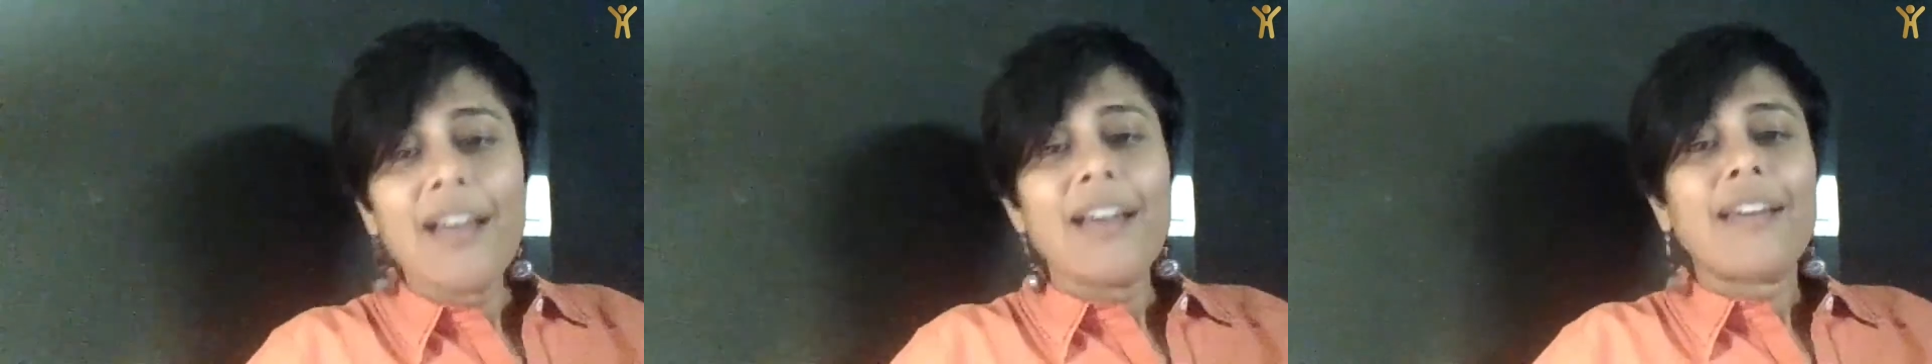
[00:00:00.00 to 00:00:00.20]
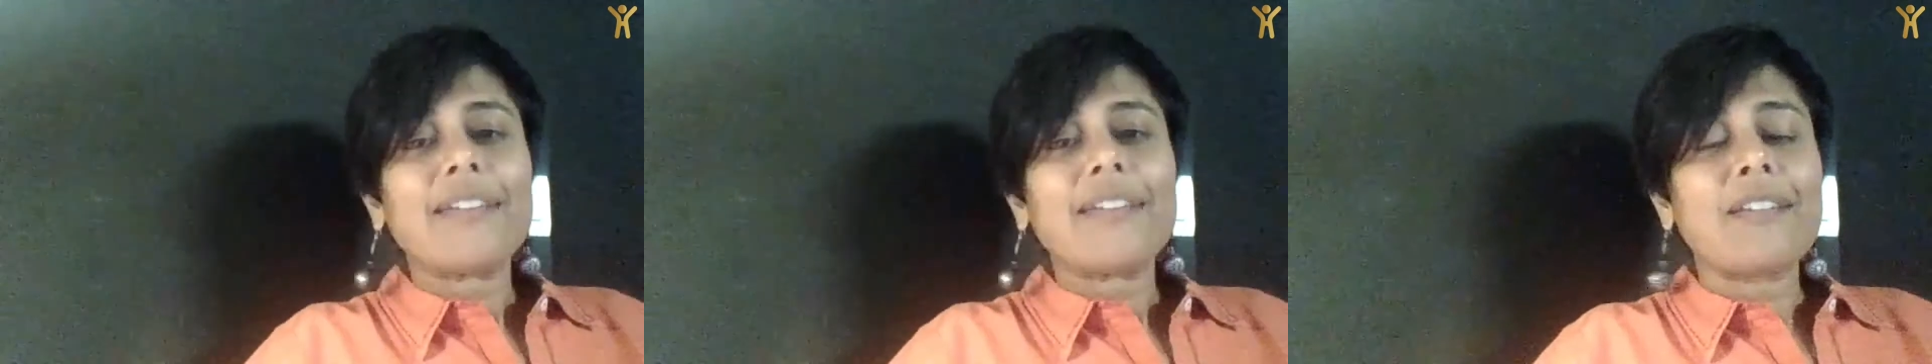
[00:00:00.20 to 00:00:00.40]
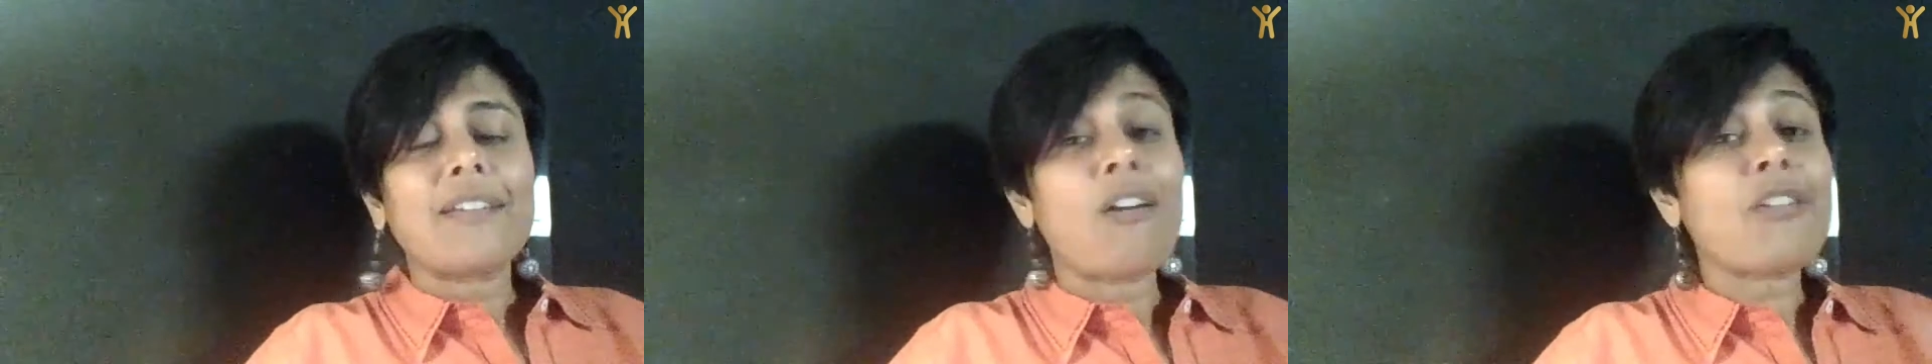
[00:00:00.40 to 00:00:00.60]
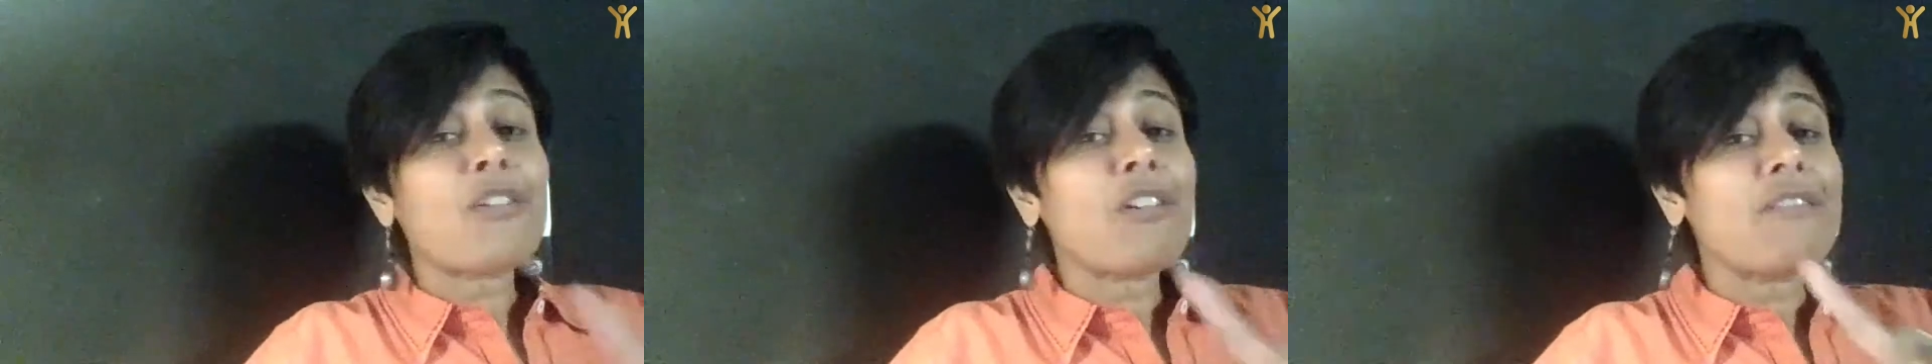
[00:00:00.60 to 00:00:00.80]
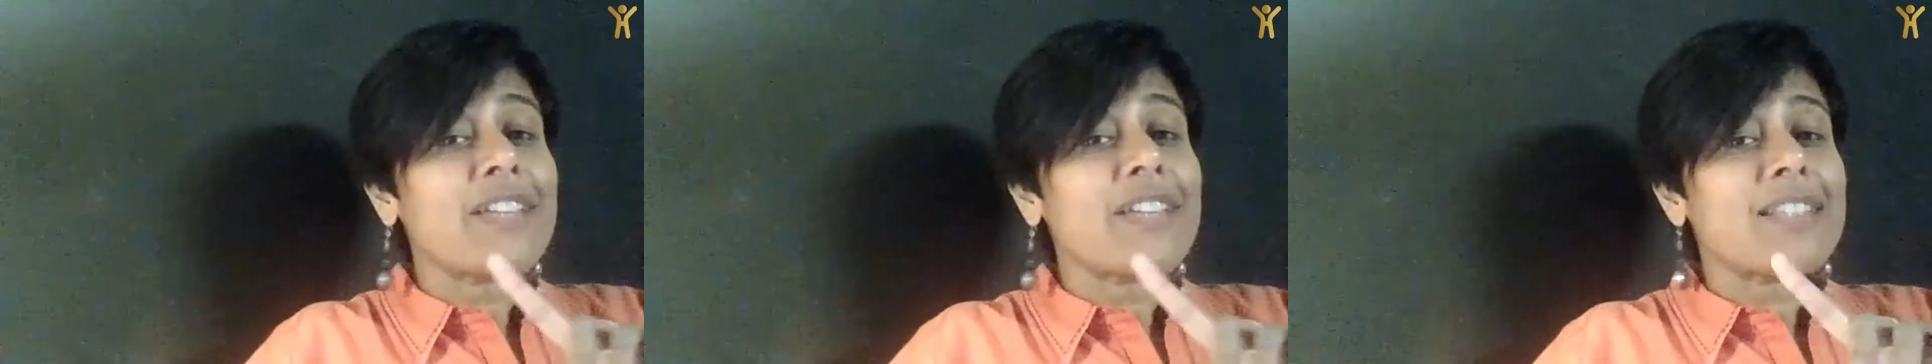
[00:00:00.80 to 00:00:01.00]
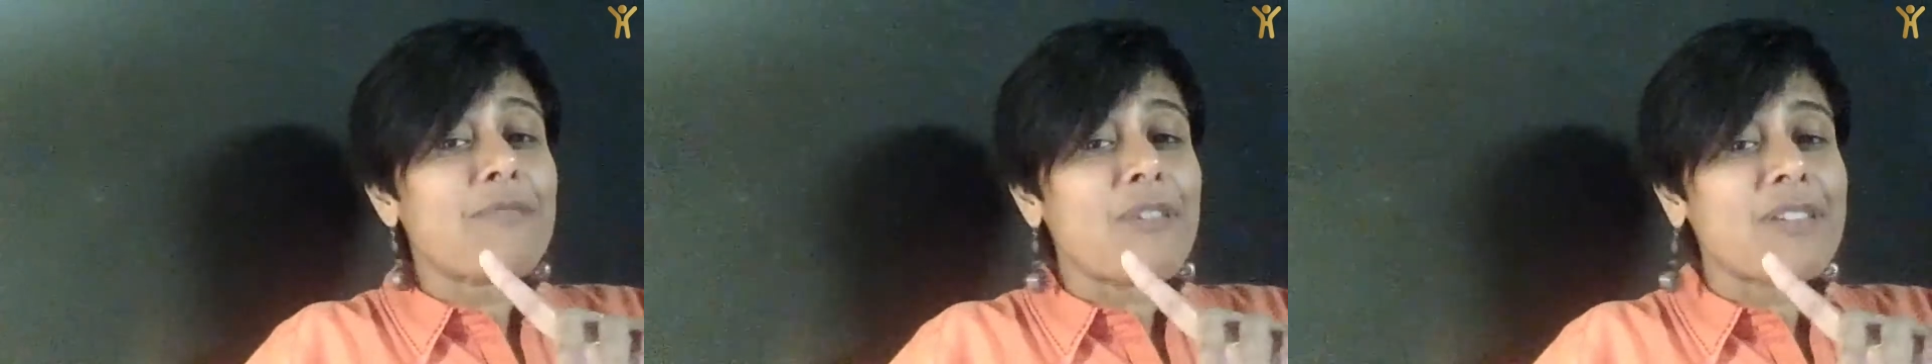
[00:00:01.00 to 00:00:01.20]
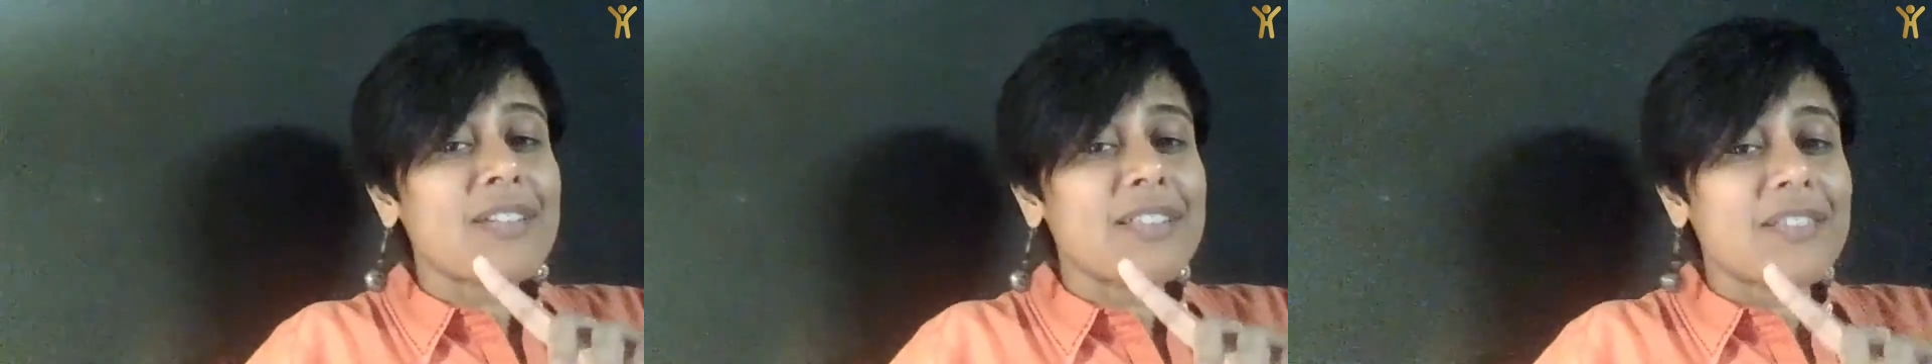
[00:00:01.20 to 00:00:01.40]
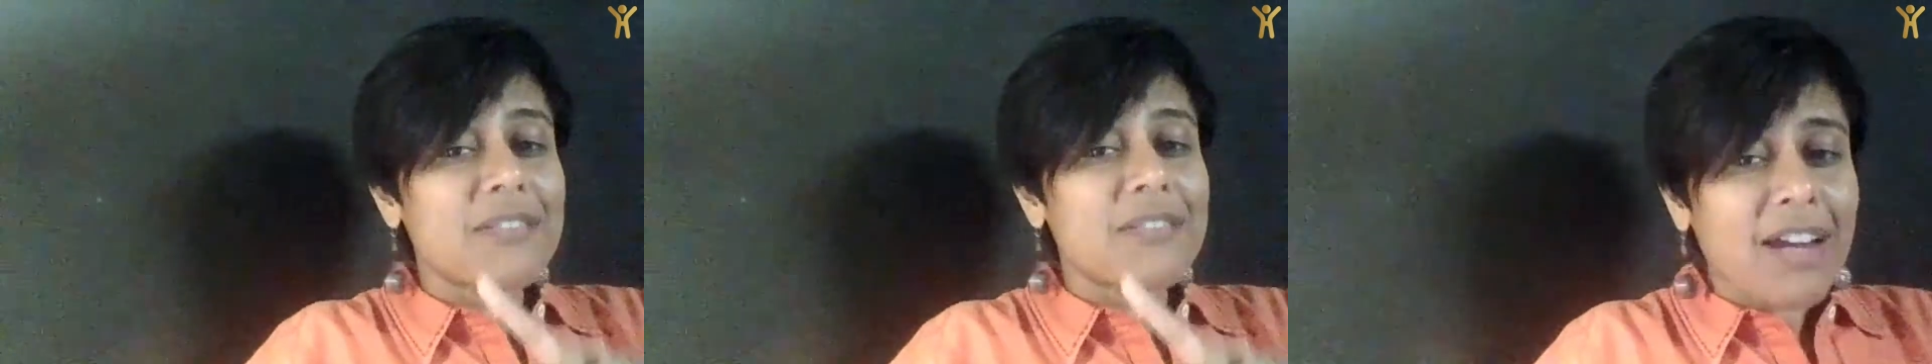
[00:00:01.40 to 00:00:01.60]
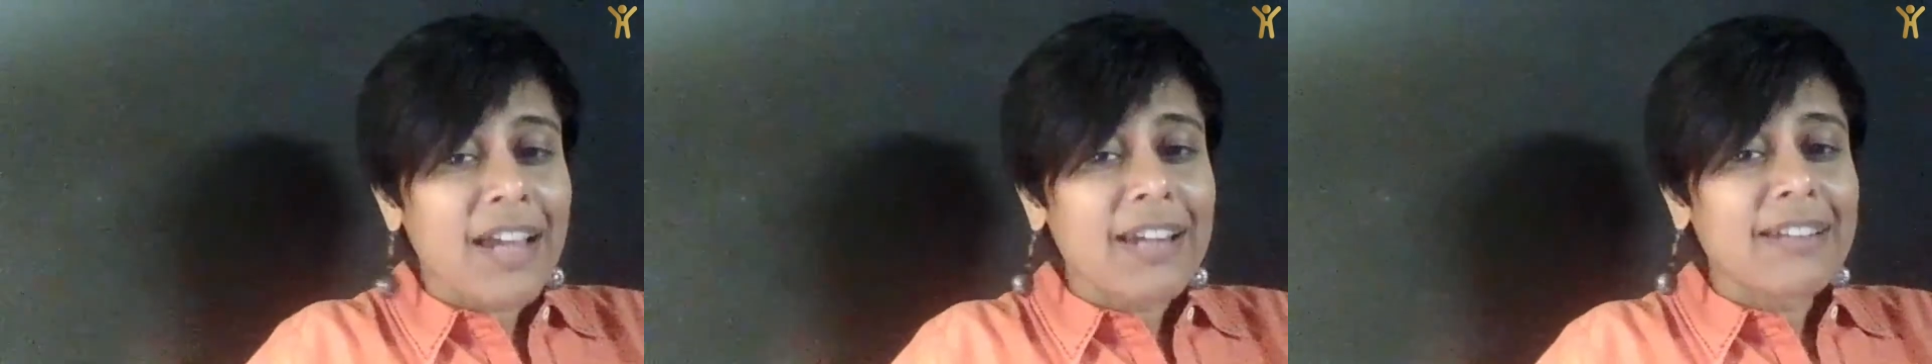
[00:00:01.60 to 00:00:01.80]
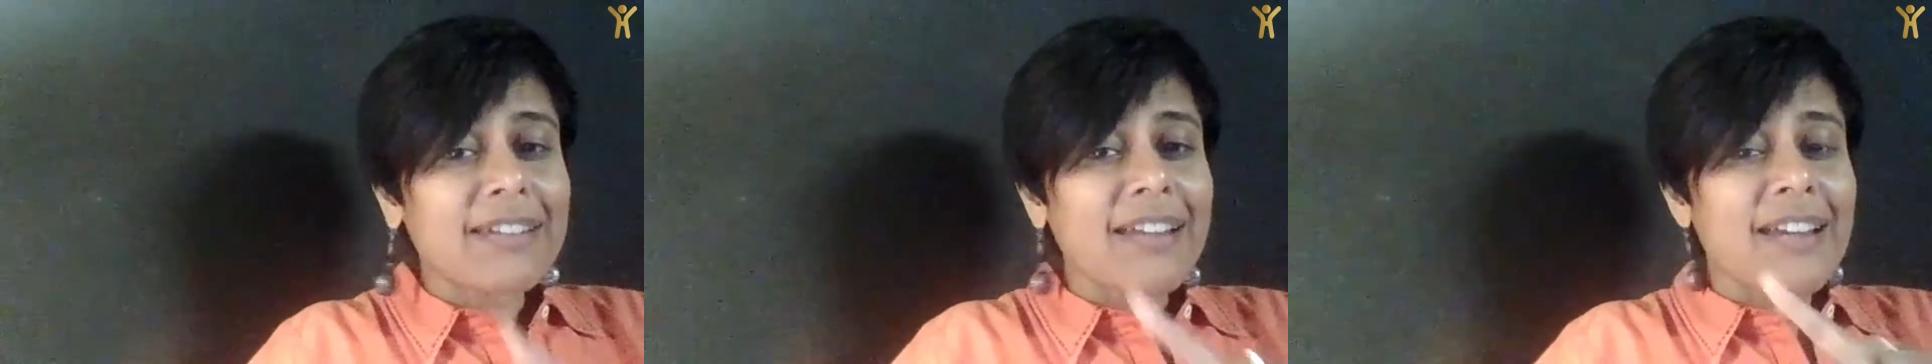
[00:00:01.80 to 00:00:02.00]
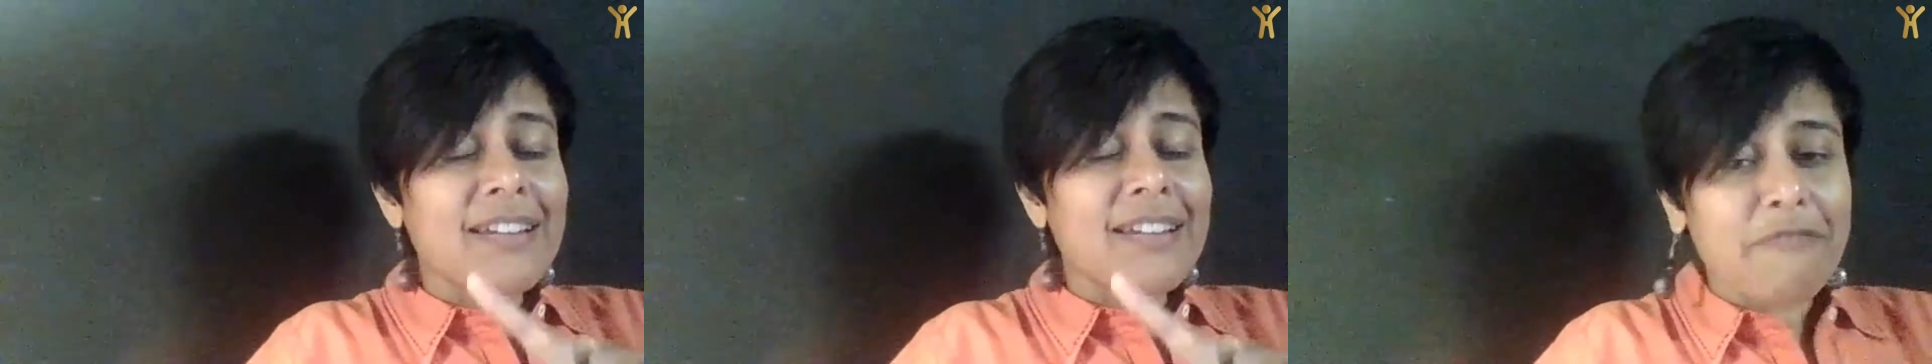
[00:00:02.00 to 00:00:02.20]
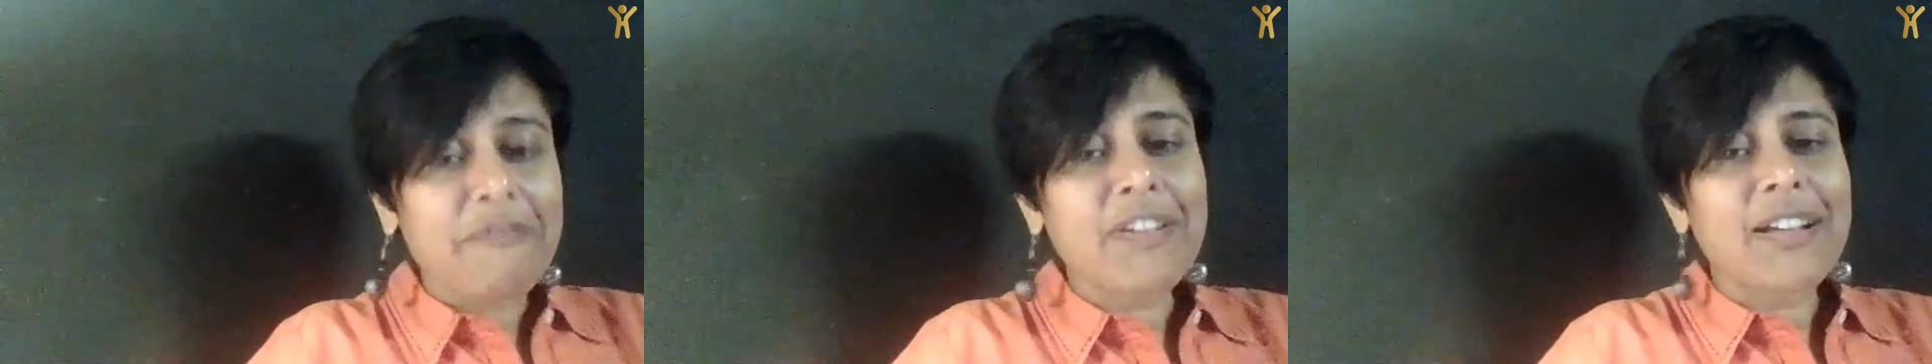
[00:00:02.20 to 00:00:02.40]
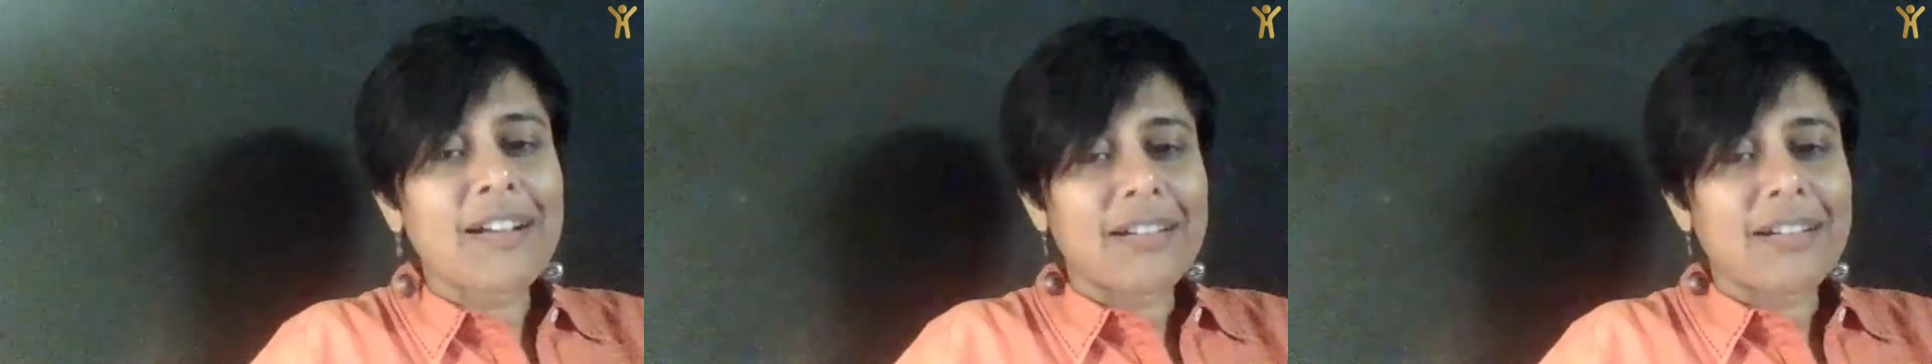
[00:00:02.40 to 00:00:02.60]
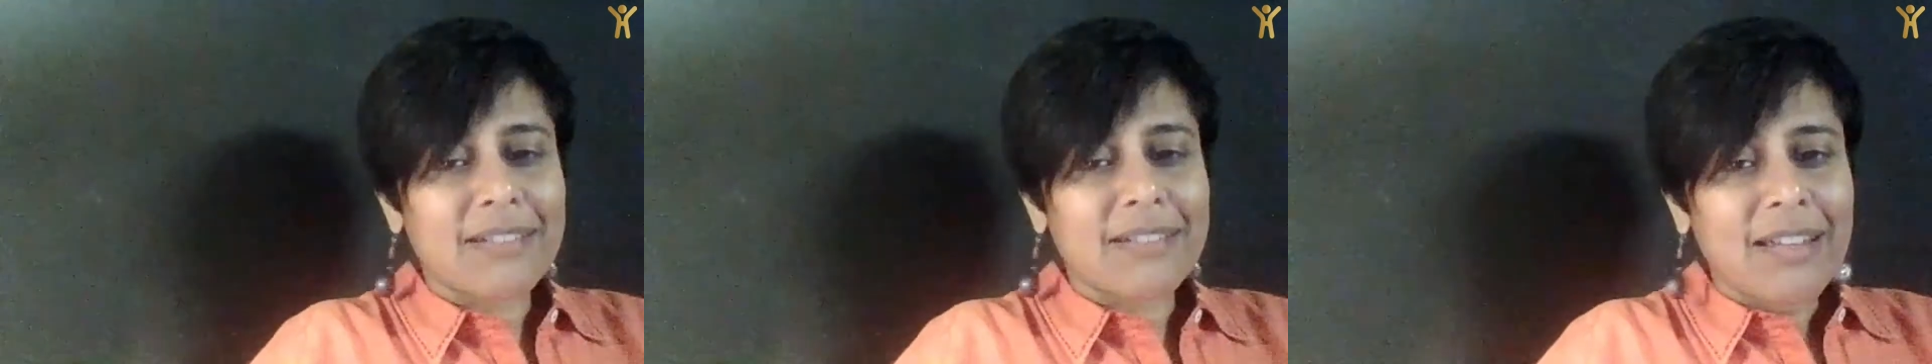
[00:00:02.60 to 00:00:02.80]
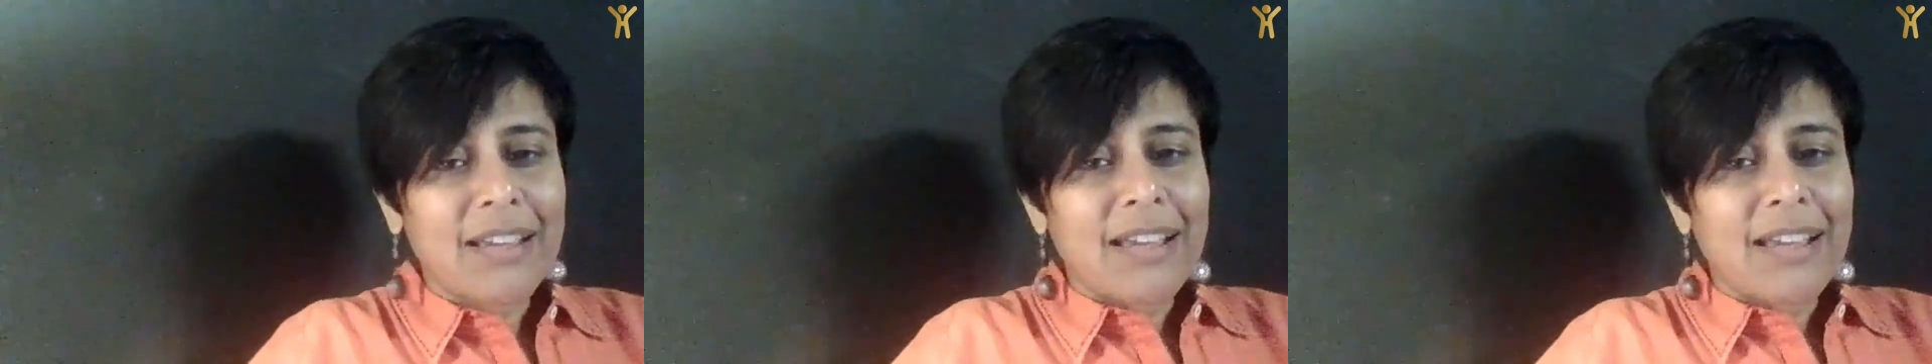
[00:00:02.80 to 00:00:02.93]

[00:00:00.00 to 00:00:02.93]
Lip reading: not always what is right and difficult.